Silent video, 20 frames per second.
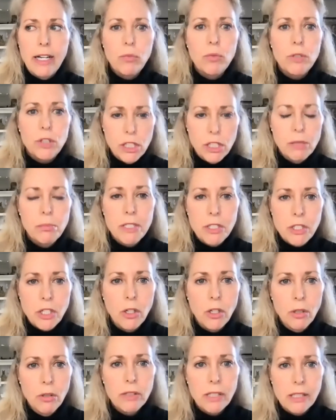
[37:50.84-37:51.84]
she'd been
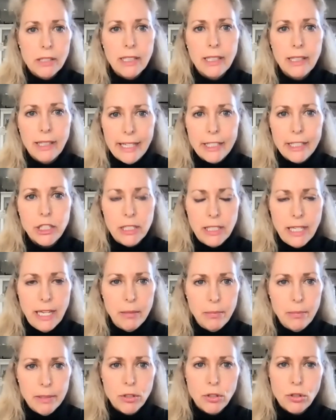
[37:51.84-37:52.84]
told that the election had
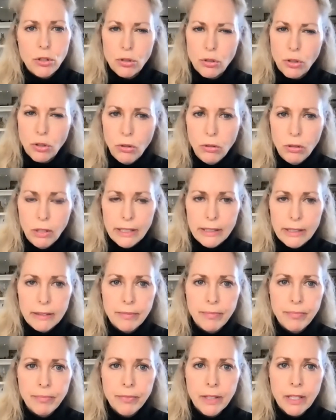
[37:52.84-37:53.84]
been stolen.
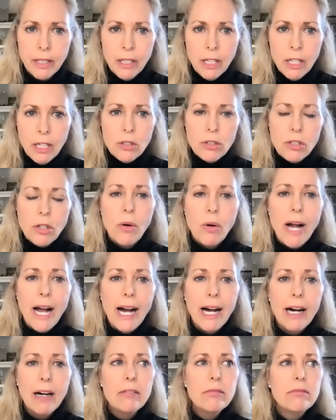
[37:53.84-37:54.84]
So
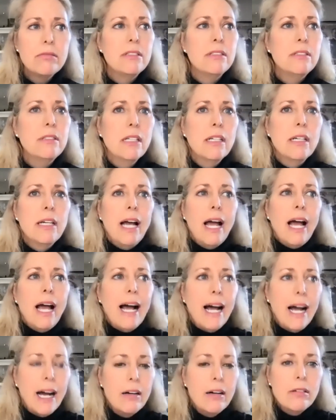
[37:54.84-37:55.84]
how
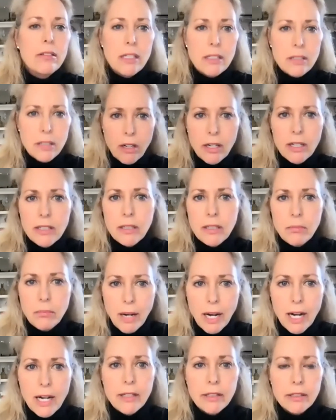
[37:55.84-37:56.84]
does our
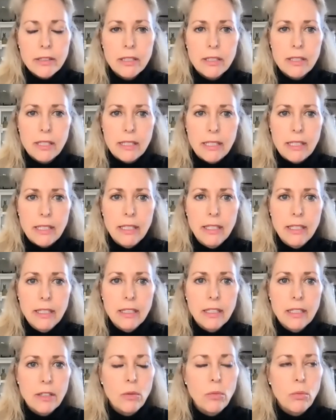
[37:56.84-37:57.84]
democracy
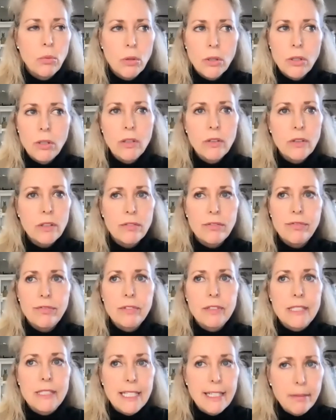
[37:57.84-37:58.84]
in a world
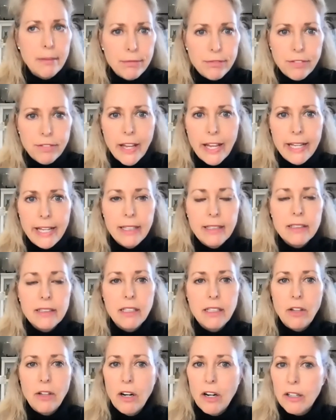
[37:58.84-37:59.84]
of deep fakes
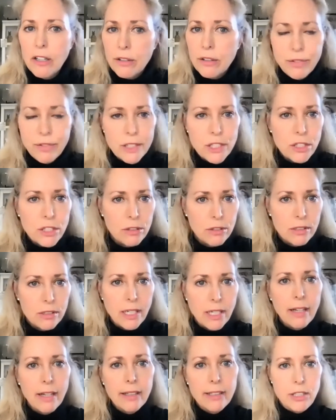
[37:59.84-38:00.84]
and artificial
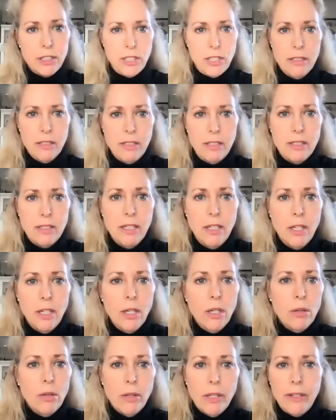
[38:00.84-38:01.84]
intelligence
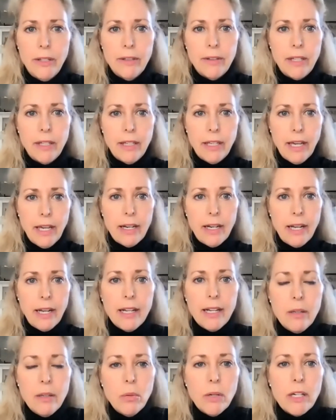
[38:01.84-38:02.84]
where you can get
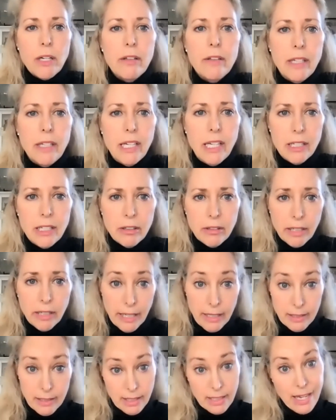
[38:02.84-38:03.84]
anyone on the
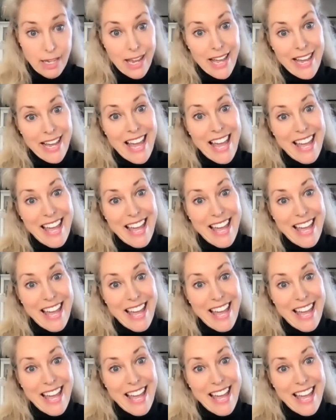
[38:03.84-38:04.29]
internet saying